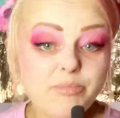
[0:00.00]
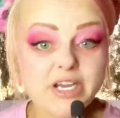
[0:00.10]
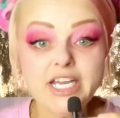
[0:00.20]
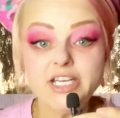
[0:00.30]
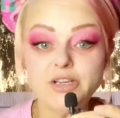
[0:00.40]

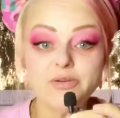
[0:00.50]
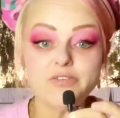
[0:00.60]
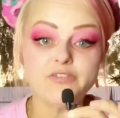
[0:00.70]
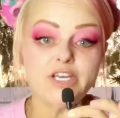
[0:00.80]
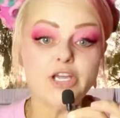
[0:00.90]
bringing you a
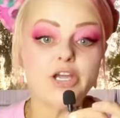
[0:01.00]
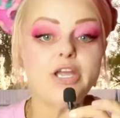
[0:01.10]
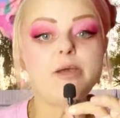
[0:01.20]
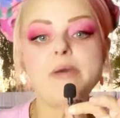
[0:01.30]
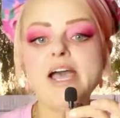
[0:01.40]
video
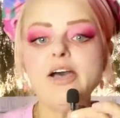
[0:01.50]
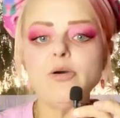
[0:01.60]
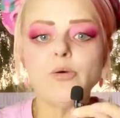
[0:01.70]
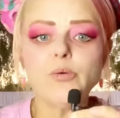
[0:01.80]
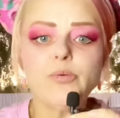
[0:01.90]
about
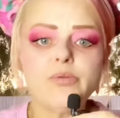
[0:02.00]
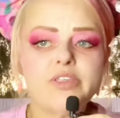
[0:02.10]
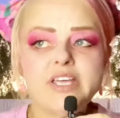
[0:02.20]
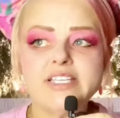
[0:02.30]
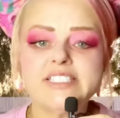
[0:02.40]
all
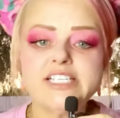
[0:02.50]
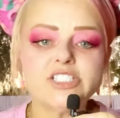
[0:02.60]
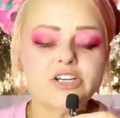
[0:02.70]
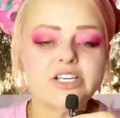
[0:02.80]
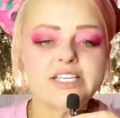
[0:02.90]
the
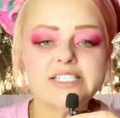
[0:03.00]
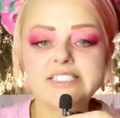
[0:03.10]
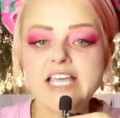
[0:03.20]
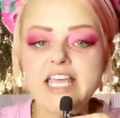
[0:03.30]
TikTokers